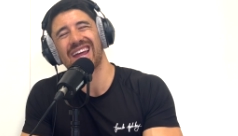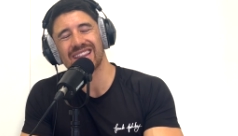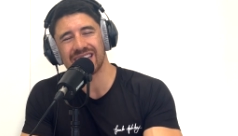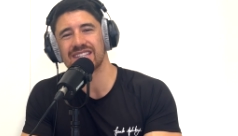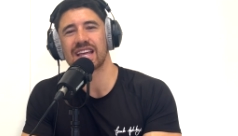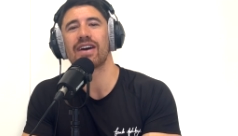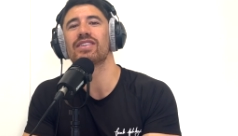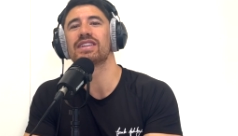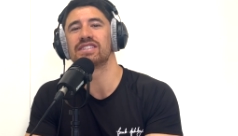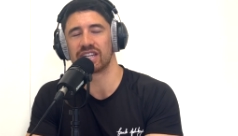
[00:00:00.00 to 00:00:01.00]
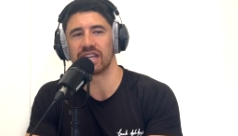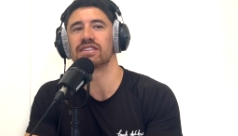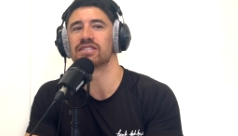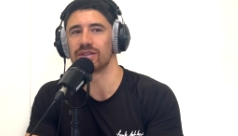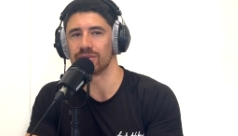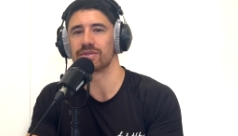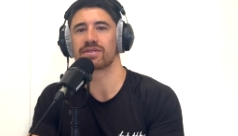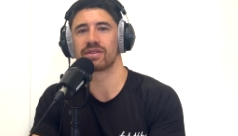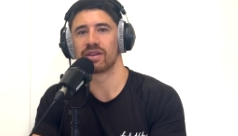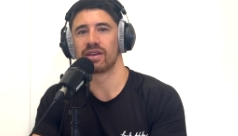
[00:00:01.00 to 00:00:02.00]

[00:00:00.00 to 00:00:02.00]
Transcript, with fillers: at least have a legit excuse.